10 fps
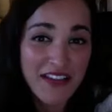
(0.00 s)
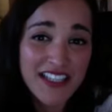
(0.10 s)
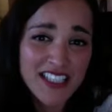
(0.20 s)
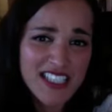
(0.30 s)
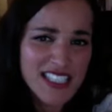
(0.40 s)
And
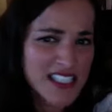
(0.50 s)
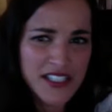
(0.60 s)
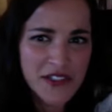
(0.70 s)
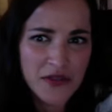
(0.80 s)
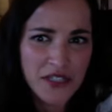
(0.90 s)
she's
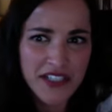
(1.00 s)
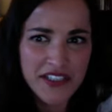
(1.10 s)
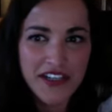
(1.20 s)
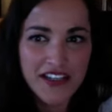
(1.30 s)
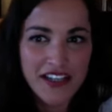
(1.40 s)
just so down to
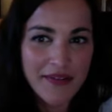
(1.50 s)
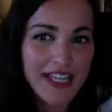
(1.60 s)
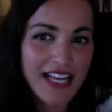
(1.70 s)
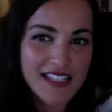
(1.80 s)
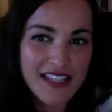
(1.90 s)
earth. I mean,
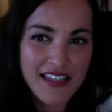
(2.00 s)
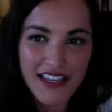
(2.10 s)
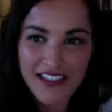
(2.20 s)
that's the thing.